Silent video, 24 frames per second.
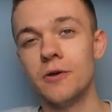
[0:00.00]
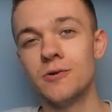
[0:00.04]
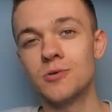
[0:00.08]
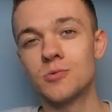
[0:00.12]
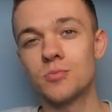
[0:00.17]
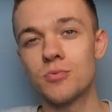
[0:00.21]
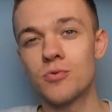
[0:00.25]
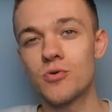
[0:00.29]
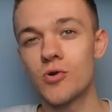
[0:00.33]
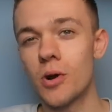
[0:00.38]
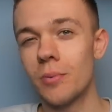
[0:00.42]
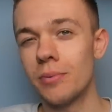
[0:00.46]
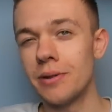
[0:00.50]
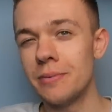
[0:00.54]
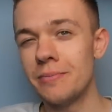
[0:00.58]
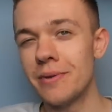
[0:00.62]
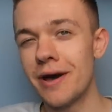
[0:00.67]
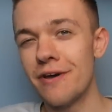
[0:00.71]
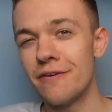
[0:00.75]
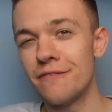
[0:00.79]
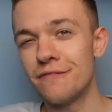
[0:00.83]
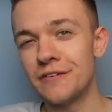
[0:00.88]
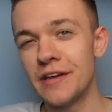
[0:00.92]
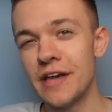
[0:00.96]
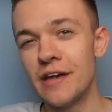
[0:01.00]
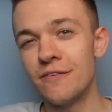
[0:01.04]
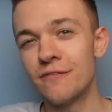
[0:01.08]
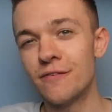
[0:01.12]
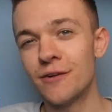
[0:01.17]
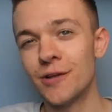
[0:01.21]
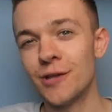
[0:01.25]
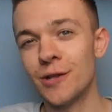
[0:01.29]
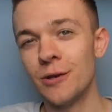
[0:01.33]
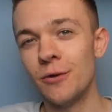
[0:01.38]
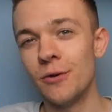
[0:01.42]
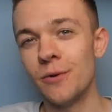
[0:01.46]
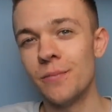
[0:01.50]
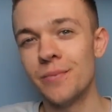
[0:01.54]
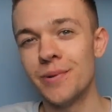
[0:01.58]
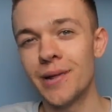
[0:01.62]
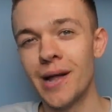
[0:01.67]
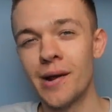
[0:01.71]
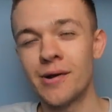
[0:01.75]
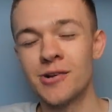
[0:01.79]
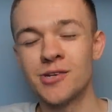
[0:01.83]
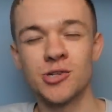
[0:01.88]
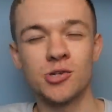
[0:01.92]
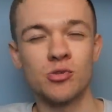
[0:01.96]
who's probably my favourite Luton
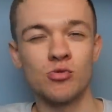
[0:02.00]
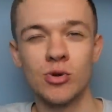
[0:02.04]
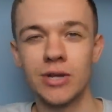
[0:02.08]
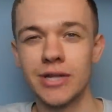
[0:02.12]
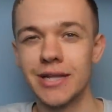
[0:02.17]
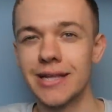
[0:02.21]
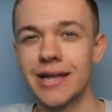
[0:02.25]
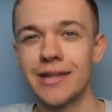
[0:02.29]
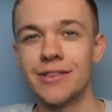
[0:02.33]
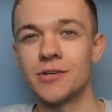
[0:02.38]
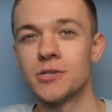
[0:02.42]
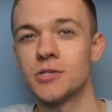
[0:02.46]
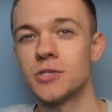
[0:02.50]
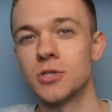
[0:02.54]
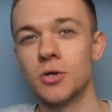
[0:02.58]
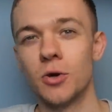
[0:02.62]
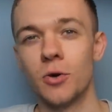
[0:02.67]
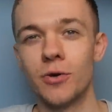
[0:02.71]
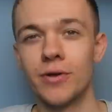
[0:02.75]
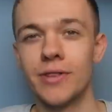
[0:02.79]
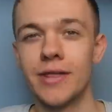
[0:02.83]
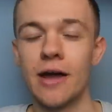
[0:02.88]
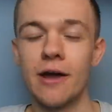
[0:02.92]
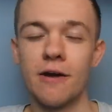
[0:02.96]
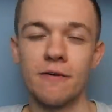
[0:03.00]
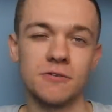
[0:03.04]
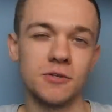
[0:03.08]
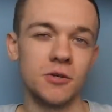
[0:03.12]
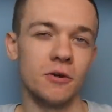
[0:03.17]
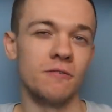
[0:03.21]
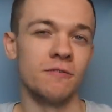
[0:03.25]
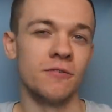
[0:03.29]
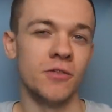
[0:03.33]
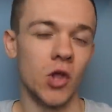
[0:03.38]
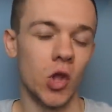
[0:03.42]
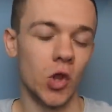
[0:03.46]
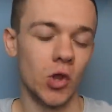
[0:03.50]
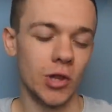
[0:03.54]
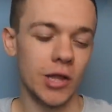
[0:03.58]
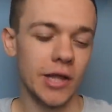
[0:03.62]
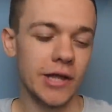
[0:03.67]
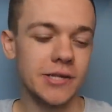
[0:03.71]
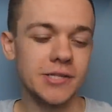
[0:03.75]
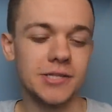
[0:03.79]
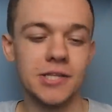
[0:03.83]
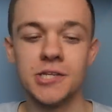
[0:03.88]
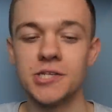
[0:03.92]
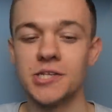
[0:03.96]
player. I just really like the story there, sort of
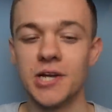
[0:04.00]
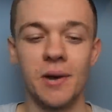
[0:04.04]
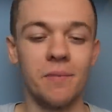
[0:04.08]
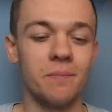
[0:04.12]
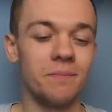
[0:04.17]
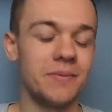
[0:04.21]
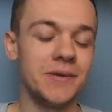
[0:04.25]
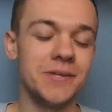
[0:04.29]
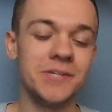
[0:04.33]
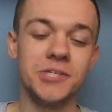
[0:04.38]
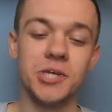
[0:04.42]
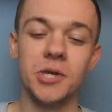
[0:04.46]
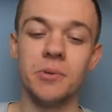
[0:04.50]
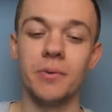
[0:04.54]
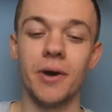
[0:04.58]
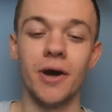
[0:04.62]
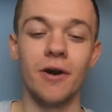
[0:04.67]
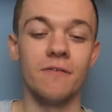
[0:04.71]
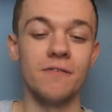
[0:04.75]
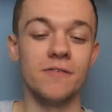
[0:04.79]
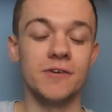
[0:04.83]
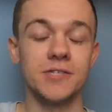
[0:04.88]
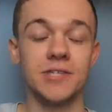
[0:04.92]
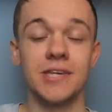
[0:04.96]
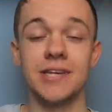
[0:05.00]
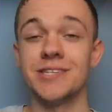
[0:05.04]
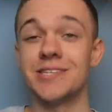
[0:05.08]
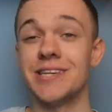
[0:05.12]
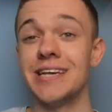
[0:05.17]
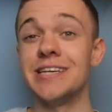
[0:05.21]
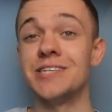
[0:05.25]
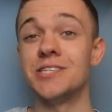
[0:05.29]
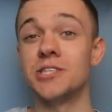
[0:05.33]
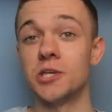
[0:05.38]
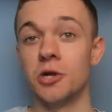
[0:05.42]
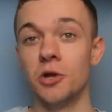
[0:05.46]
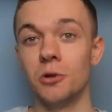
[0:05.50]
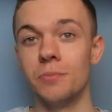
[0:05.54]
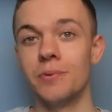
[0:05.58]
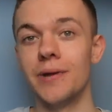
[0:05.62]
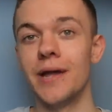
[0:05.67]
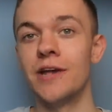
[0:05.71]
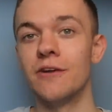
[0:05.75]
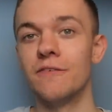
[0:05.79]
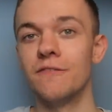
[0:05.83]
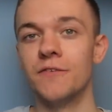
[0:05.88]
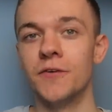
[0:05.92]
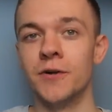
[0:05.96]
non-league to the Championship, obviously, as he's still
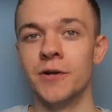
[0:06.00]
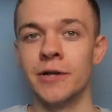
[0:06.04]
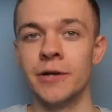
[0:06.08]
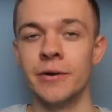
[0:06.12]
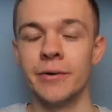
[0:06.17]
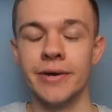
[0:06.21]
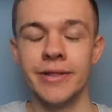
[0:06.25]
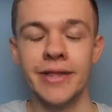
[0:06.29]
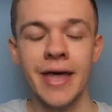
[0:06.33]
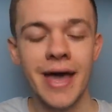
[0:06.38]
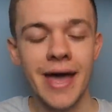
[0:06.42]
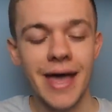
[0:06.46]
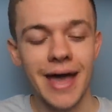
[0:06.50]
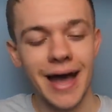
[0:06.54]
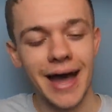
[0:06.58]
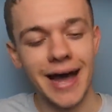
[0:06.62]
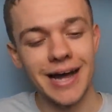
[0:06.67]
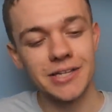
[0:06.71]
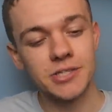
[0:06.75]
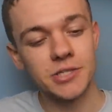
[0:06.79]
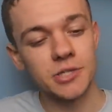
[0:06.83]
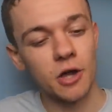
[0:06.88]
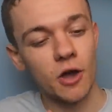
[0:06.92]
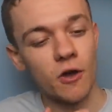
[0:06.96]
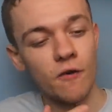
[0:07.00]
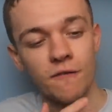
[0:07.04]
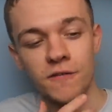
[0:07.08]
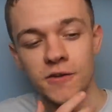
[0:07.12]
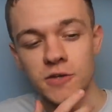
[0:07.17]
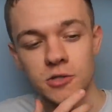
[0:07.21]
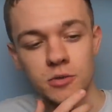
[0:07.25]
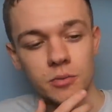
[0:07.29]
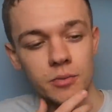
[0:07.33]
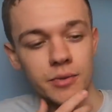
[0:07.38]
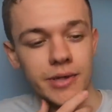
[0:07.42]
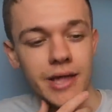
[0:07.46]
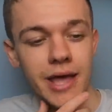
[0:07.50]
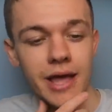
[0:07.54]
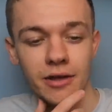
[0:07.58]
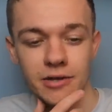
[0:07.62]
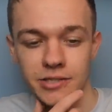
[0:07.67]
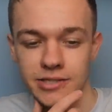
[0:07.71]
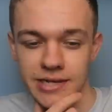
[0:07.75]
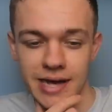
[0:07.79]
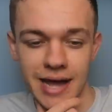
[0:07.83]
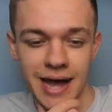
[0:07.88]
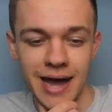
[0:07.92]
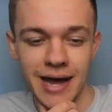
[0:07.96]
playing for Luton. Had to go for someone
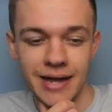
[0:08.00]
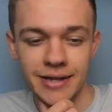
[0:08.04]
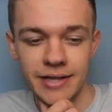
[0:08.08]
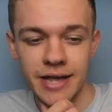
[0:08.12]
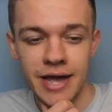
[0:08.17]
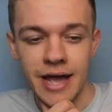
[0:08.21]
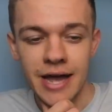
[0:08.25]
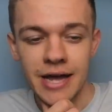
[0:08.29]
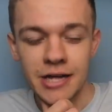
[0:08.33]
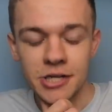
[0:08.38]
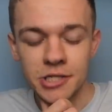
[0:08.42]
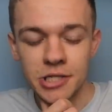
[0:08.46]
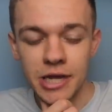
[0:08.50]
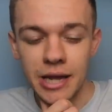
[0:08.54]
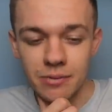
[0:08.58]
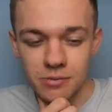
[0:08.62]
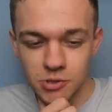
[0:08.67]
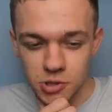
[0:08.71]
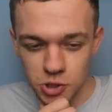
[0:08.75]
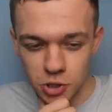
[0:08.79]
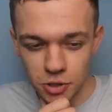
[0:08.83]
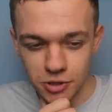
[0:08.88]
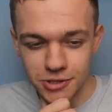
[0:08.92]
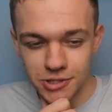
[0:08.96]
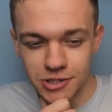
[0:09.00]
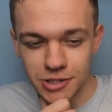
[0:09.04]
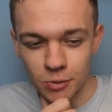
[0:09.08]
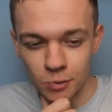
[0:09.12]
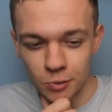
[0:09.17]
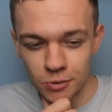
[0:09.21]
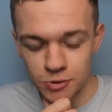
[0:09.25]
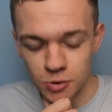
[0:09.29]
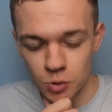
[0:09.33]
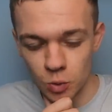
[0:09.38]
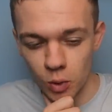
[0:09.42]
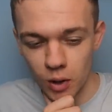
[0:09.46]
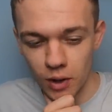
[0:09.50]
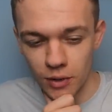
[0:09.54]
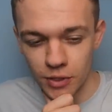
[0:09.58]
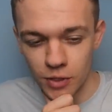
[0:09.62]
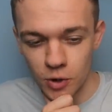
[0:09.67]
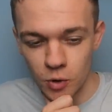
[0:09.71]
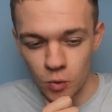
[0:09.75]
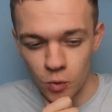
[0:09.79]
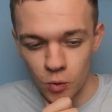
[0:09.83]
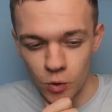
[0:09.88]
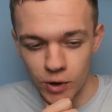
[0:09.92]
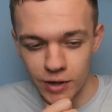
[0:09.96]
else, and James Justin was the one
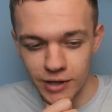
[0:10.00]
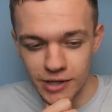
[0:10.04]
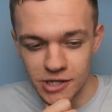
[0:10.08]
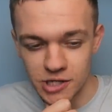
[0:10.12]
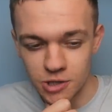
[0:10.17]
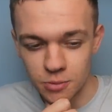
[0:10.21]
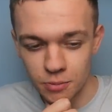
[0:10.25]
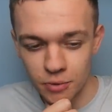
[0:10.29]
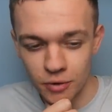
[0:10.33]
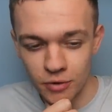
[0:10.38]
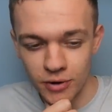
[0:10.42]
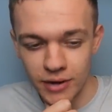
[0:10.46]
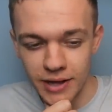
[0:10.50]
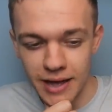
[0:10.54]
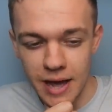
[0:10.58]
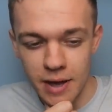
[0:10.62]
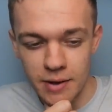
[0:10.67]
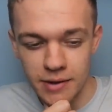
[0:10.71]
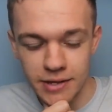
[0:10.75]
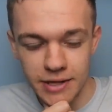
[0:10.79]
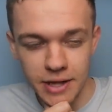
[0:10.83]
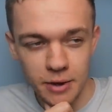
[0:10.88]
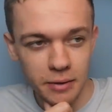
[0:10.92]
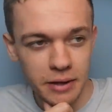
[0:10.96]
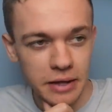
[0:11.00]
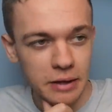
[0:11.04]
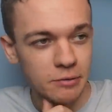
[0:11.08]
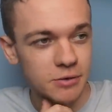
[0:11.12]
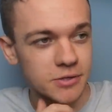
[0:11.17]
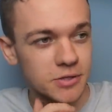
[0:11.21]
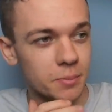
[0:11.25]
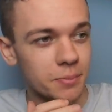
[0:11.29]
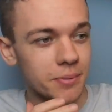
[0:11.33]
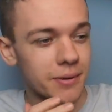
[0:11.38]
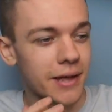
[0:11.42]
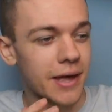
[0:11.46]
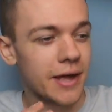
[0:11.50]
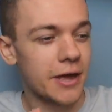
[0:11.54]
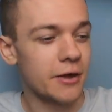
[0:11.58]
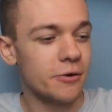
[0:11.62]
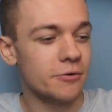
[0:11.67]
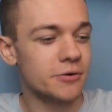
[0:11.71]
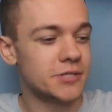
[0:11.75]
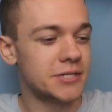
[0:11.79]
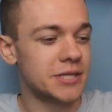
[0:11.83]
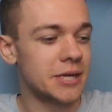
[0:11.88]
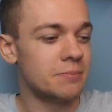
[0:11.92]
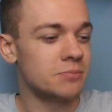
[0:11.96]
that really sprung out. You know, he was a player
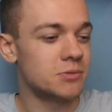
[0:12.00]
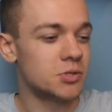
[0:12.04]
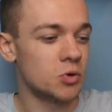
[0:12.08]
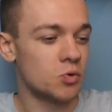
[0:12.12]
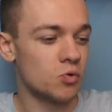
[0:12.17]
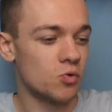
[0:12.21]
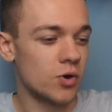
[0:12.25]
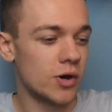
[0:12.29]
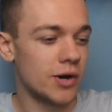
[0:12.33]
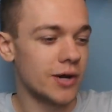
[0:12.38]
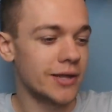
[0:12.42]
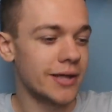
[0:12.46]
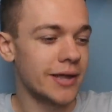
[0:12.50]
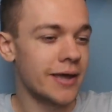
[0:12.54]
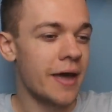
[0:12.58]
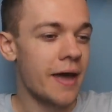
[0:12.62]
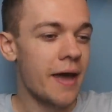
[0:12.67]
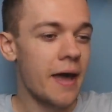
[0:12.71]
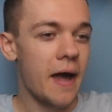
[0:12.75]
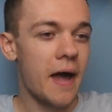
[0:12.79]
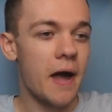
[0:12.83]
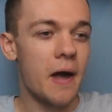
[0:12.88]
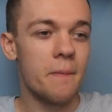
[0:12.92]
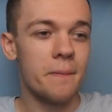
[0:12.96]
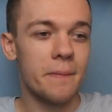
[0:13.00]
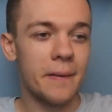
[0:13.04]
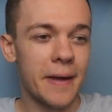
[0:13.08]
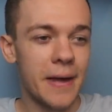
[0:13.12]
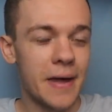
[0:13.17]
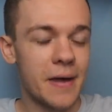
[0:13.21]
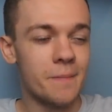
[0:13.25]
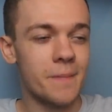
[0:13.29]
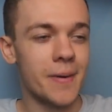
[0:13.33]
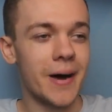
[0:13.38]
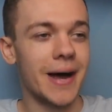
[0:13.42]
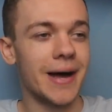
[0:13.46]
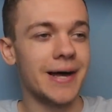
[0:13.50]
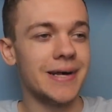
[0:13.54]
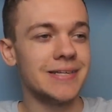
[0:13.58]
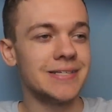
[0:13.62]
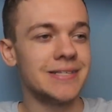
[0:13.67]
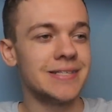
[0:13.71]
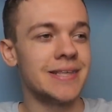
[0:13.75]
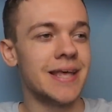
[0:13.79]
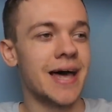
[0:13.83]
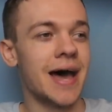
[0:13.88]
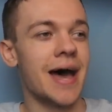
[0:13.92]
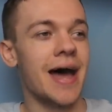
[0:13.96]
who seemed to really
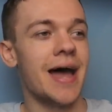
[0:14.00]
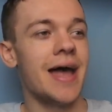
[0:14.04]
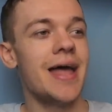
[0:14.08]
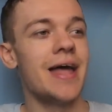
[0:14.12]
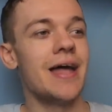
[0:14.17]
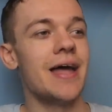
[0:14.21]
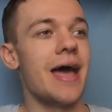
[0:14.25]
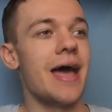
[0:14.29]
epitomise that